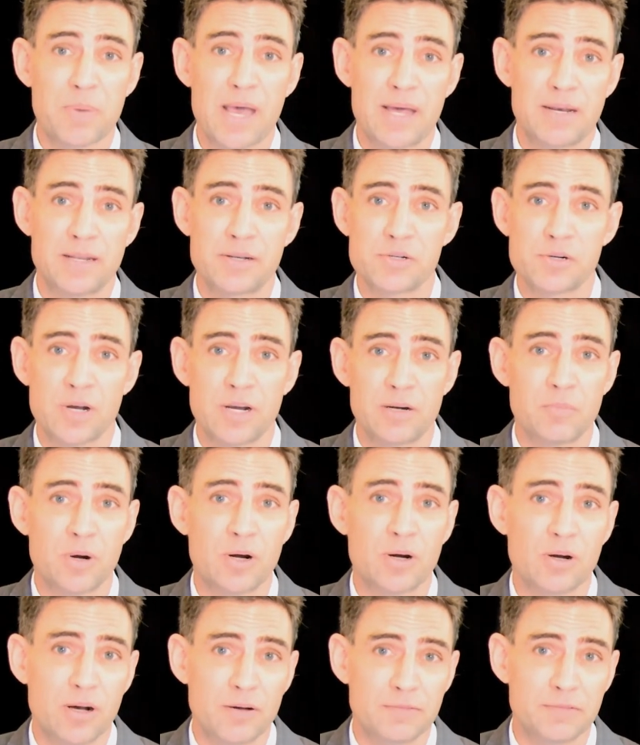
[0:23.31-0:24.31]
Patent and
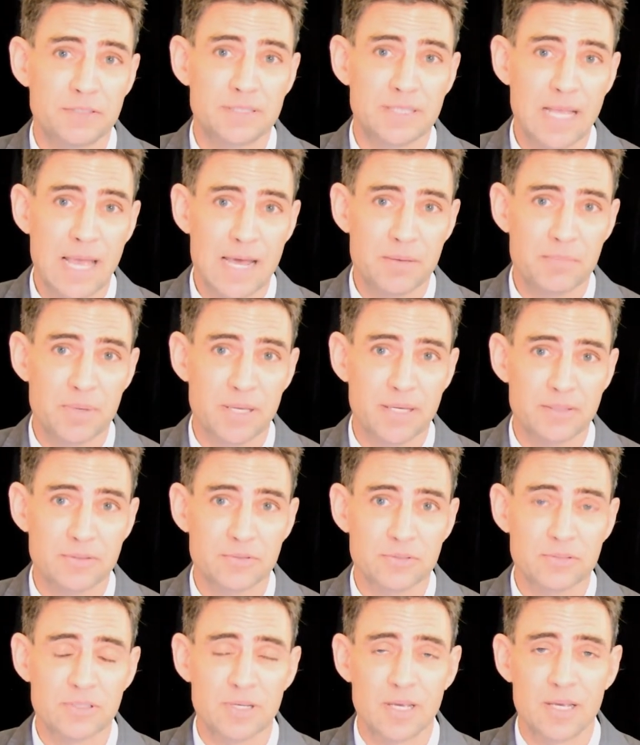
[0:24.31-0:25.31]
Trademark Office
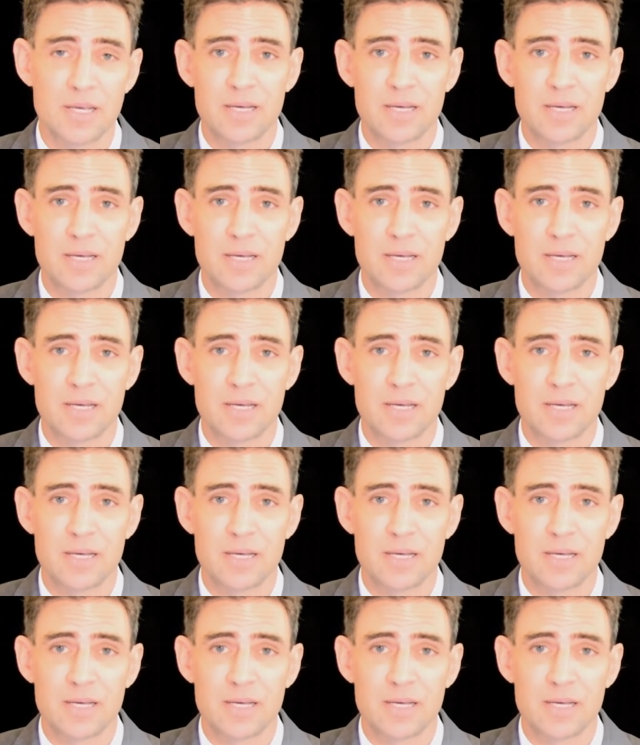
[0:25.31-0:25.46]
database.